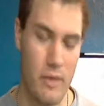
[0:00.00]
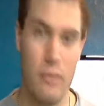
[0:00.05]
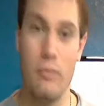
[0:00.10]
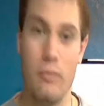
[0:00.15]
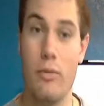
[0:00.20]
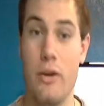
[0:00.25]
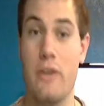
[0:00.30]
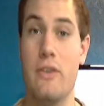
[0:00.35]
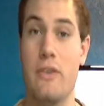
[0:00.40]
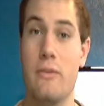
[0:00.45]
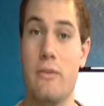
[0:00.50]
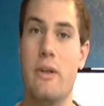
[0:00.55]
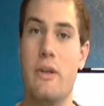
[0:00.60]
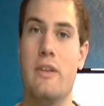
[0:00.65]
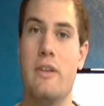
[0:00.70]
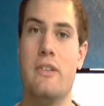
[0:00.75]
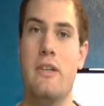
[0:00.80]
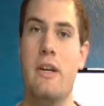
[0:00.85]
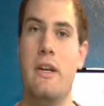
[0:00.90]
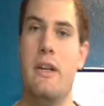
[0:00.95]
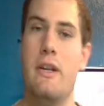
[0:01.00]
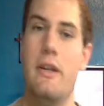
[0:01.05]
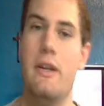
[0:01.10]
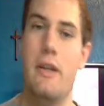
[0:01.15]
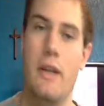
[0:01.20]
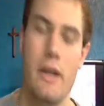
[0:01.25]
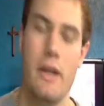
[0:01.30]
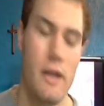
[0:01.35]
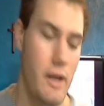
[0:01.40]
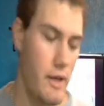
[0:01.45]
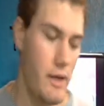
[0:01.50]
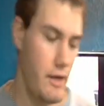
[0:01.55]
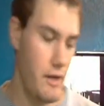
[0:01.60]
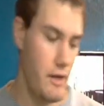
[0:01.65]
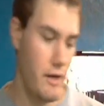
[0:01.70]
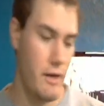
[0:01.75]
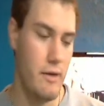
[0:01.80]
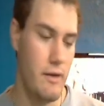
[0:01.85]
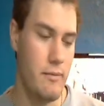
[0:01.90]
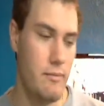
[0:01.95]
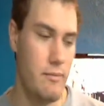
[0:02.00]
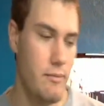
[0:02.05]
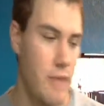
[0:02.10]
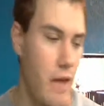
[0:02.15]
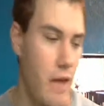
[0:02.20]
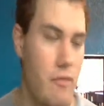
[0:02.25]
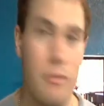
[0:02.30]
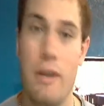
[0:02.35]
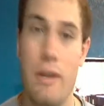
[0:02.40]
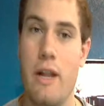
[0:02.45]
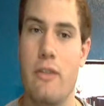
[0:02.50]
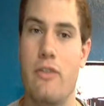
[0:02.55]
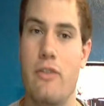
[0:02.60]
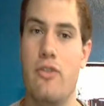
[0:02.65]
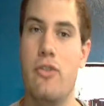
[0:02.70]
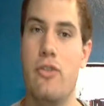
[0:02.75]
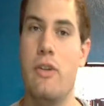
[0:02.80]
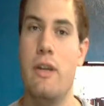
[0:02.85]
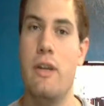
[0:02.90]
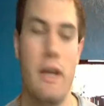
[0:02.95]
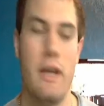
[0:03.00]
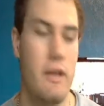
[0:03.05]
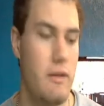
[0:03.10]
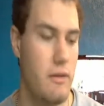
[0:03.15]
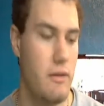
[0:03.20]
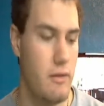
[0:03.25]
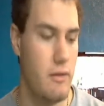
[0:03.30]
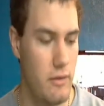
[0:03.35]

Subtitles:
Pretty excited. Haven't been out to shoot it yet.